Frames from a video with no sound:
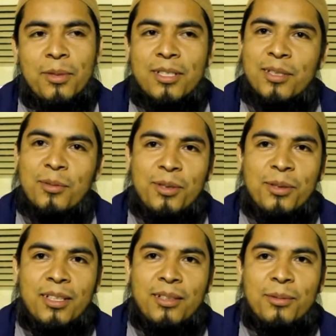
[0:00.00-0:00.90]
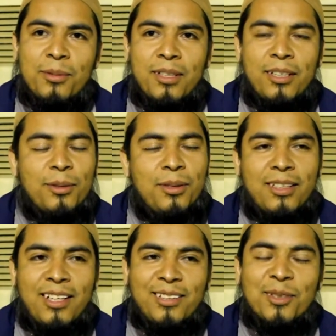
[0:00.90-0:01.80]
watch it, what you gonna do? And I told her,
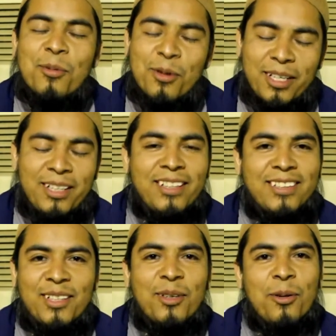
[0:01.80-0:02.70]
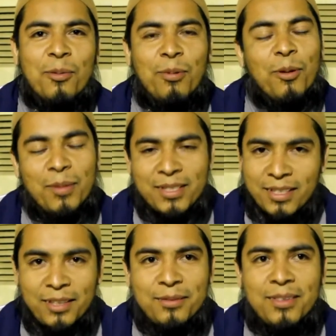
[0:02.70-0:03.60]
like, don't worry, I'm not gonna go blow
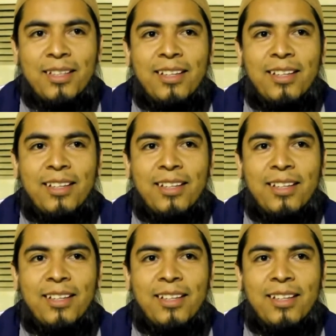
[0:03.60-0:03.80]
myself.